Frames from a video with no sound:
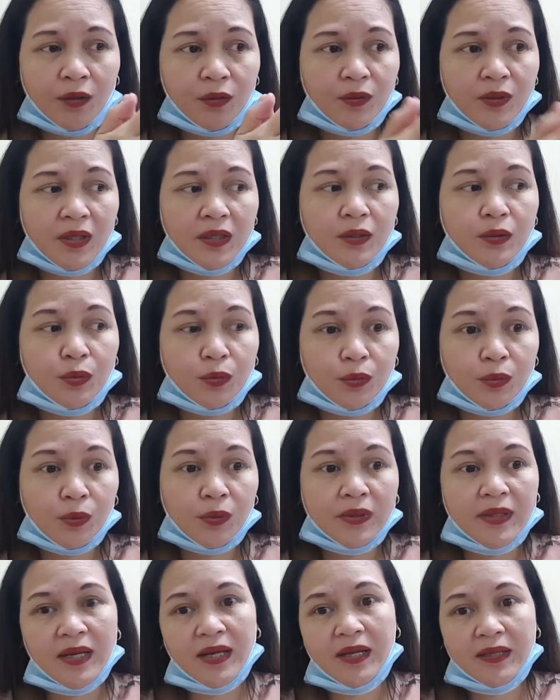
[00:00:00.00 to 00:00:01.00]
You need to
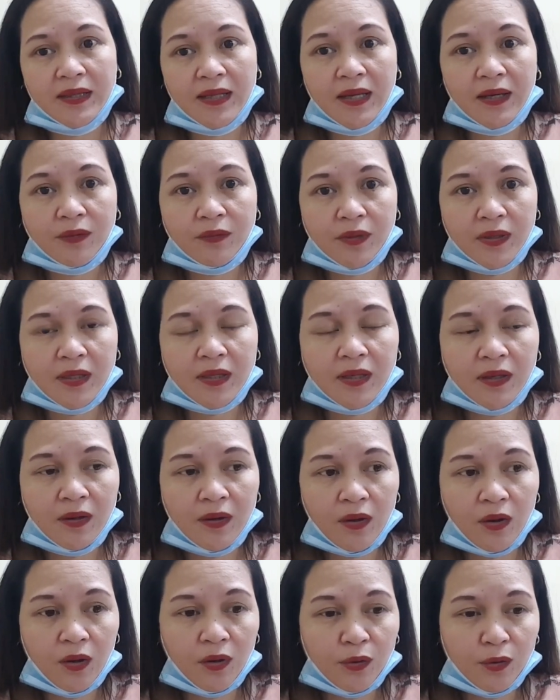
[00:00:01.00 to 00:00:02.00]
know the category
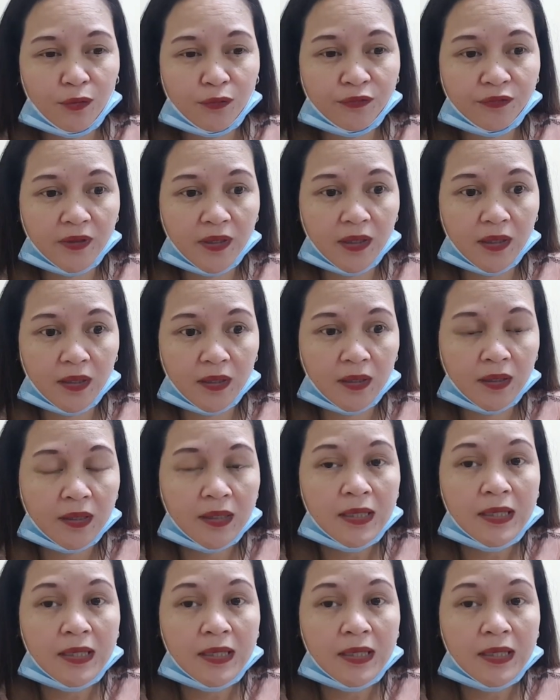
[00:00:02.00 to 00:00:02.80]
of the